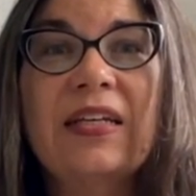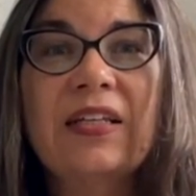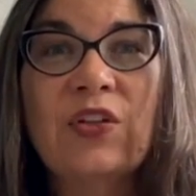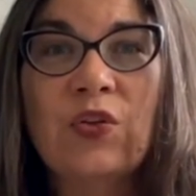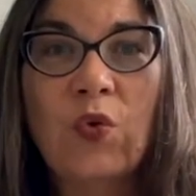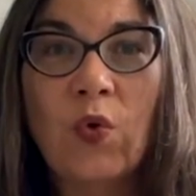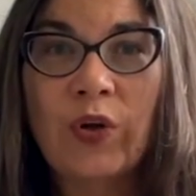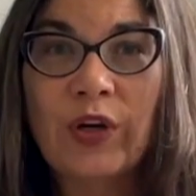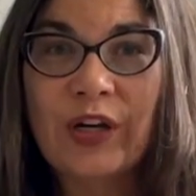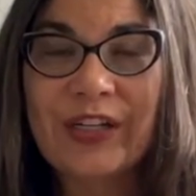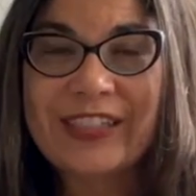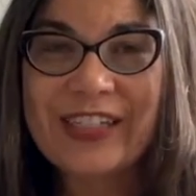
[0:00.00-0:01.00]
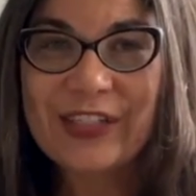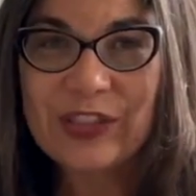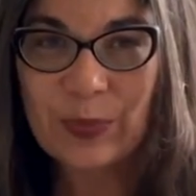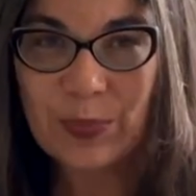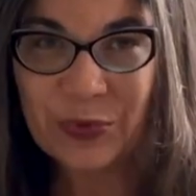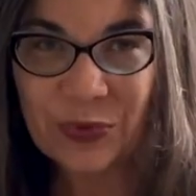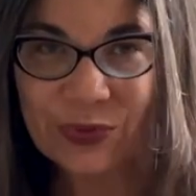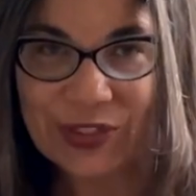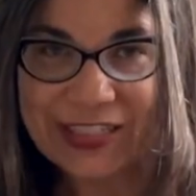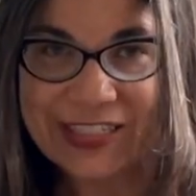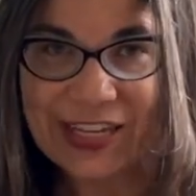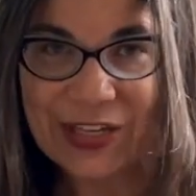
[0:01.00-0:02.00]
Your teachable
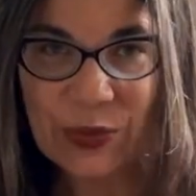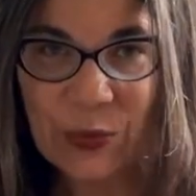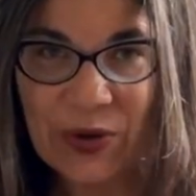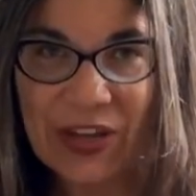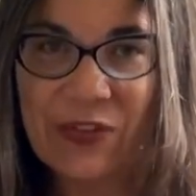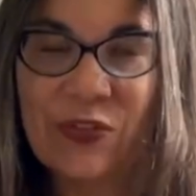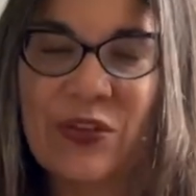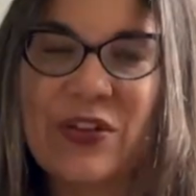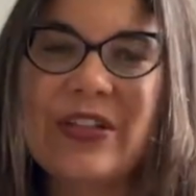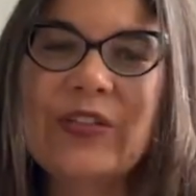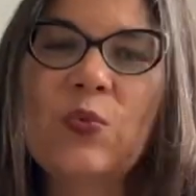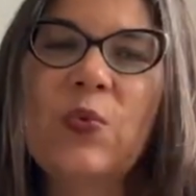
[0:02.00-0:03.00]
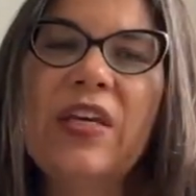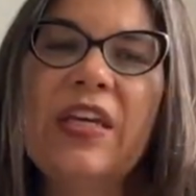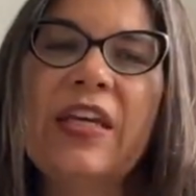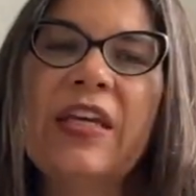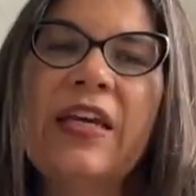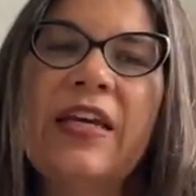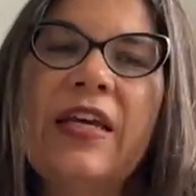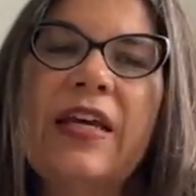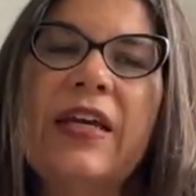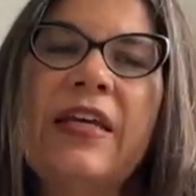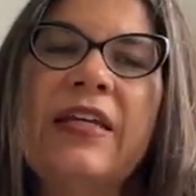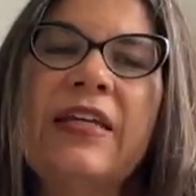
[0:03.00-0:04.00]
takeaway for this week,
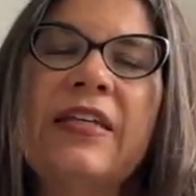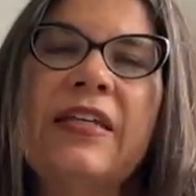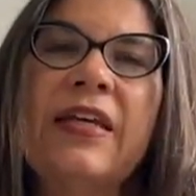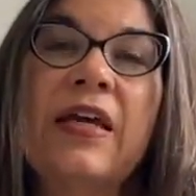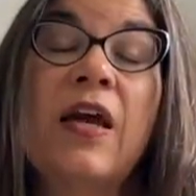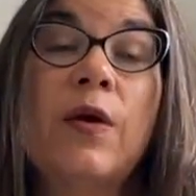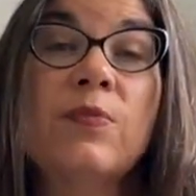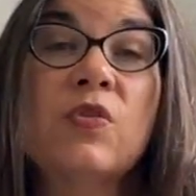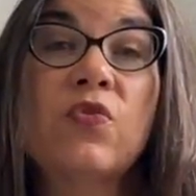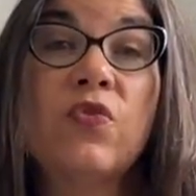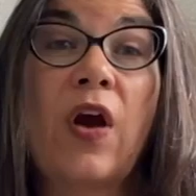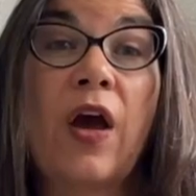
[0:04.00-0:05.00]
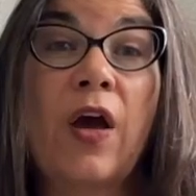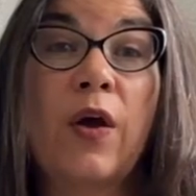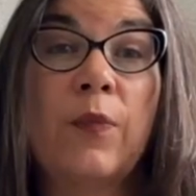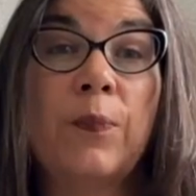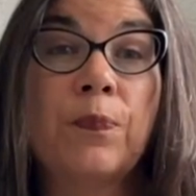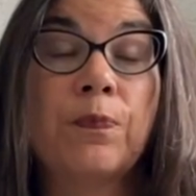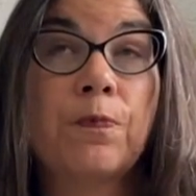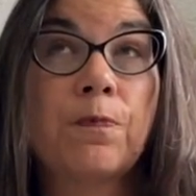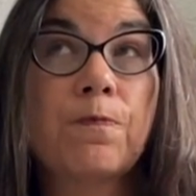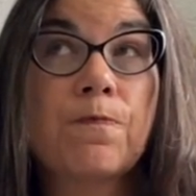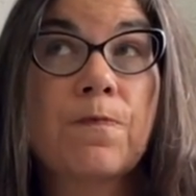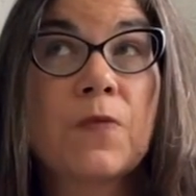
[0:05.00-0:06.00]
it comes from,
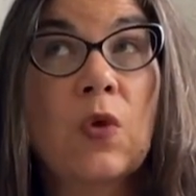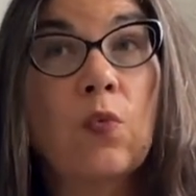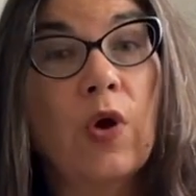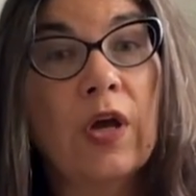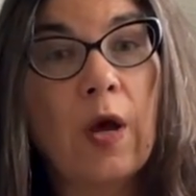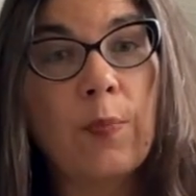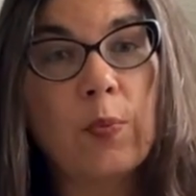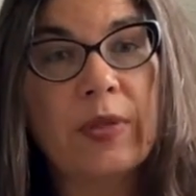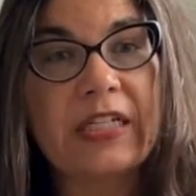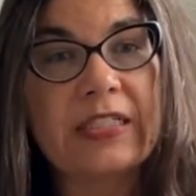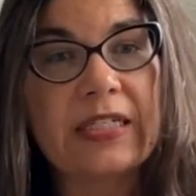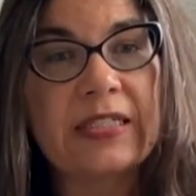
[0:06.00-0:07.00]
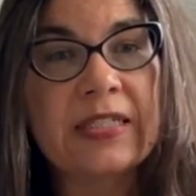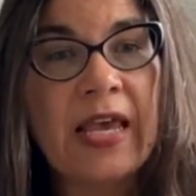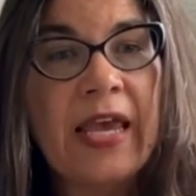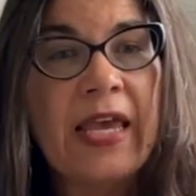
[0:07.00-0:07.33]
well, a couple places.